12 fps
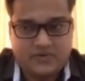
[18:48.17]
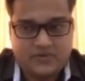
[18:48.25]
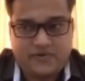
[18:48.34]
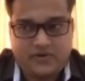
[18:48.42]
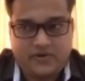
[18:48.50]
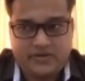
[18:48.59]

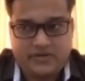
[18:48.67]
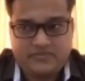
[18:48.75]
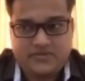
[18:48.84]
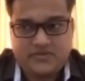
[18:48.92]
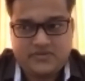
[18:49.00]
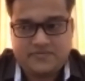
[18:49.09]

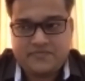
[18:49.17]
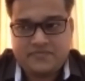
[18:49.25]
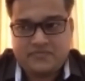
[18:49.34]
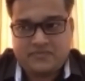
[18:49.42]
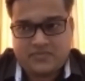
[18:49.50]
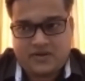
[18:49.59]
forums,
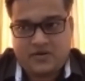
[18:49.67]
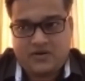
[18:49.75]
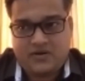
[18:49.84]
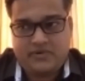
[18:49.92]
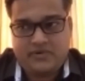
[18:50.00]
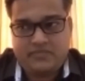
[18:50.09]
or
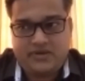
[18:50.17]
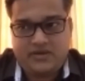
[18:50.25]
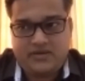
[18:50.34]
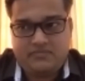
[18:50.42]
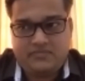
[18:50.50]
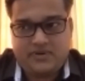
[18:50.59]

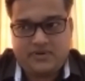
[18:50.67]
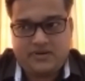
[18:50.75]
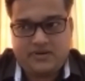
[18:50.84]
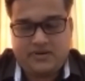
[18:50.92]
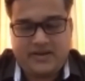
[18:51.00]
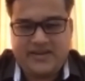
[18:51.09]
maybe
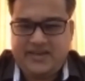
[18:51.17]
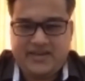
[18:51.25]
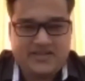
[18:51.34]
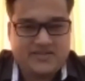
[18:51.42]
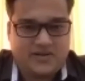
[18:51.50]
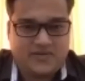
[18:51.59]

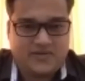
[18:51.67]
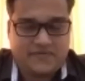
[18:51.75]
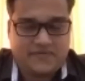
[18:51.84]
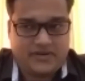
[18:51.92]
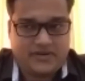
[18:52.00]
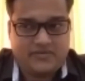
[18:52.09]
any sort of
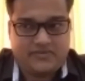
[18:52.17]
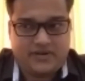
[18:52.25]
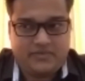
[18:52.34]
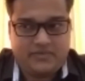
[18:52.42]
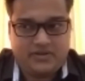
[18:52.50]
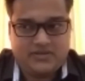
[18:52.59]

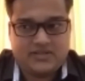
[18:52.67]
tribunals.